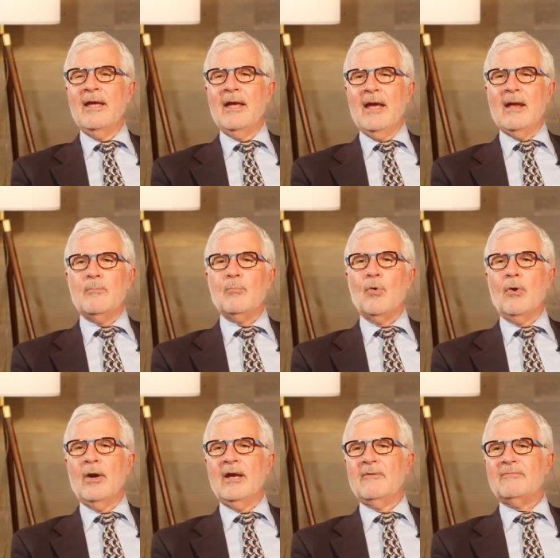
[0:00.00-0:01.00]
And
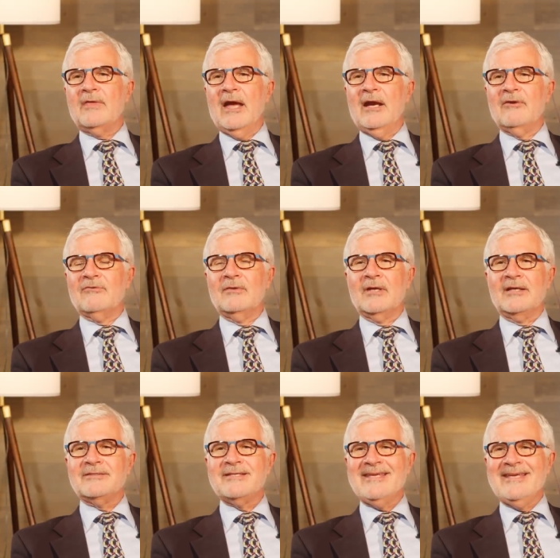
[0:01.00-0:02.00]
boy, if that isn't a
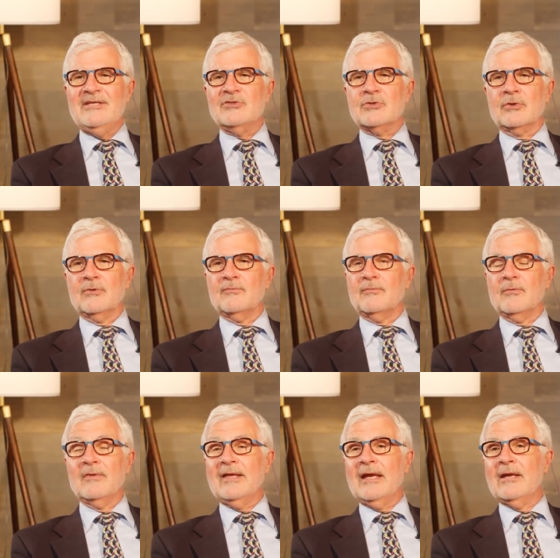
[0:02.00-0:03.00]
teaser for
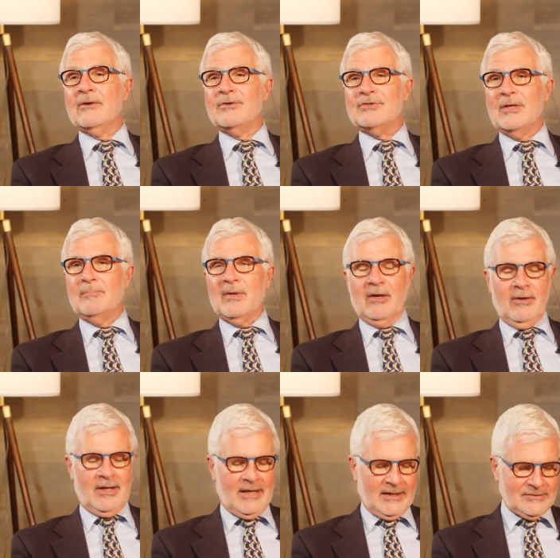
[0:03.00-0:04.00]
the energy
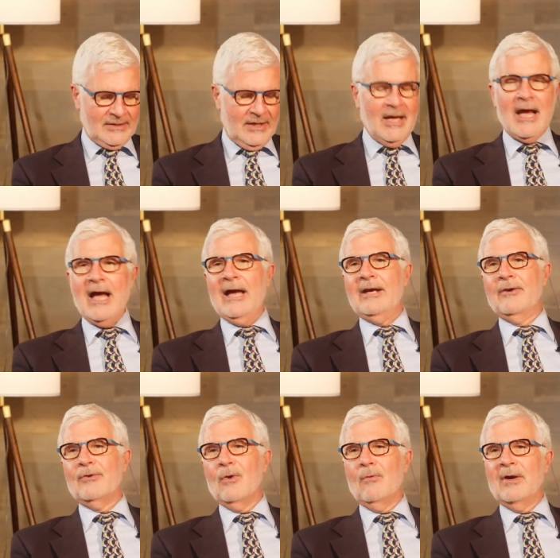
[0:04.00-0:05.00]
paradox, I don't
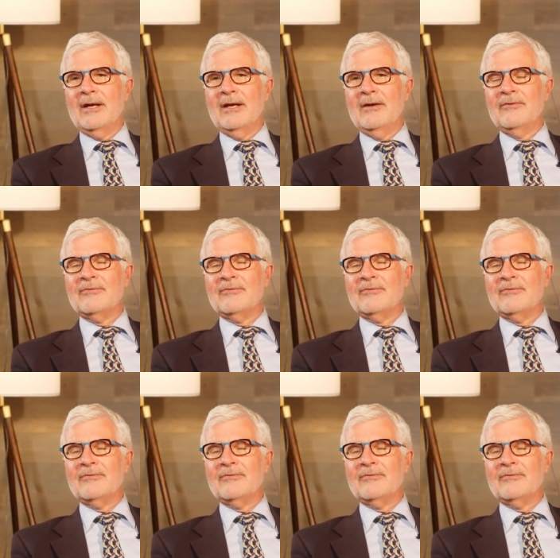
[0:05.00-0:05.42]
know what is.